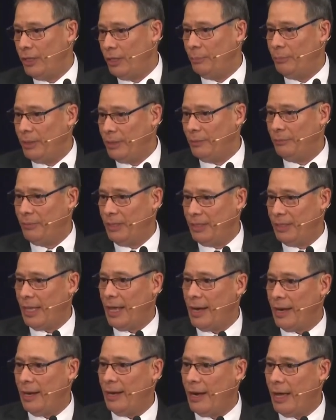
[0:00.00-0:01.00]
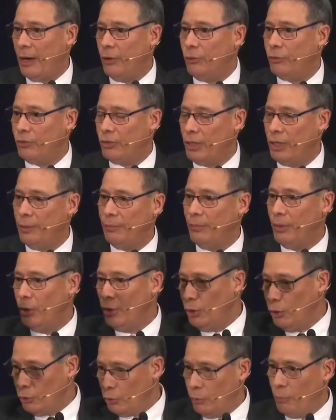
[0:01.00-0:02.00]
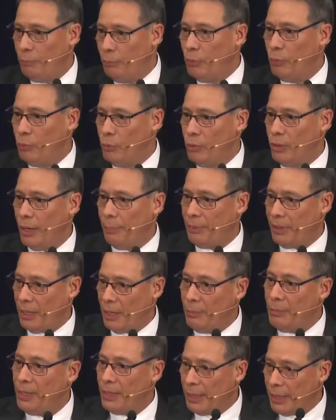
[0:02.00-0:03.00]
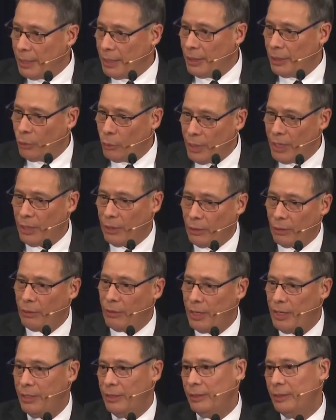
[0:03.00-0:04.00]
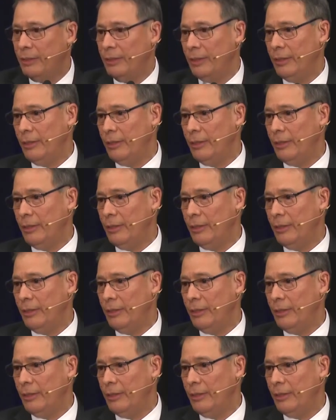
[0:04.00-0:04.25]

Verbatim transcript: That, but, but that allows him to pull a preliminary quick read,